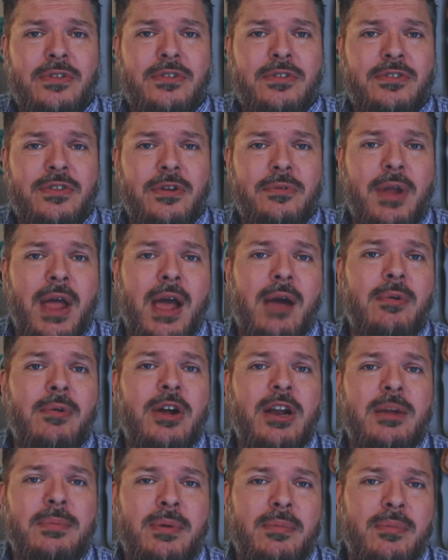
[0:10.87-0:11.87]
and so now we're
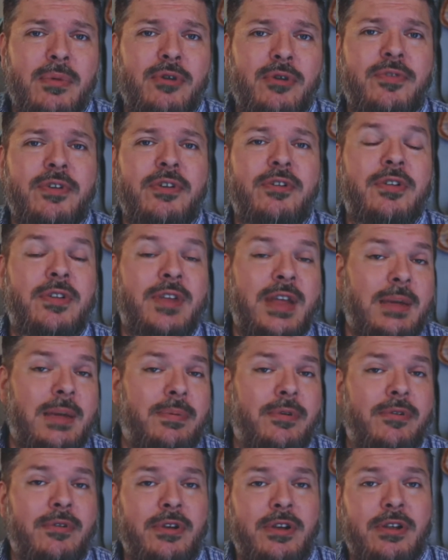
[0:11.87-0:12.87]
going to be moving
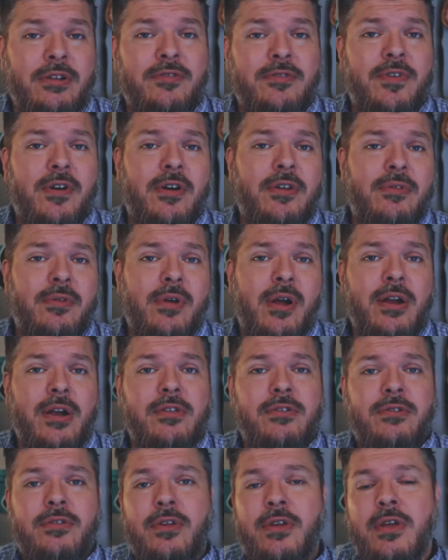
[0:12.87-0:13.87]
deeper, a little farther on
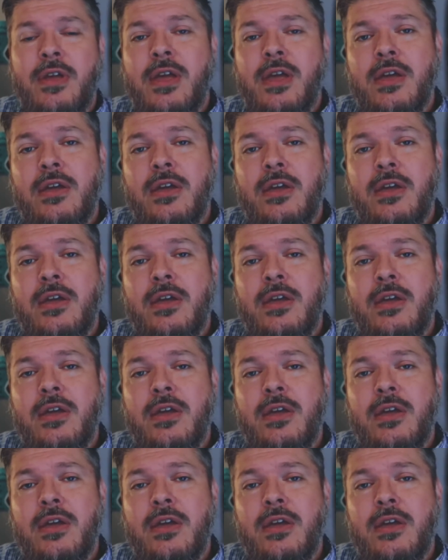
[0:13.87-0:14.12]
into the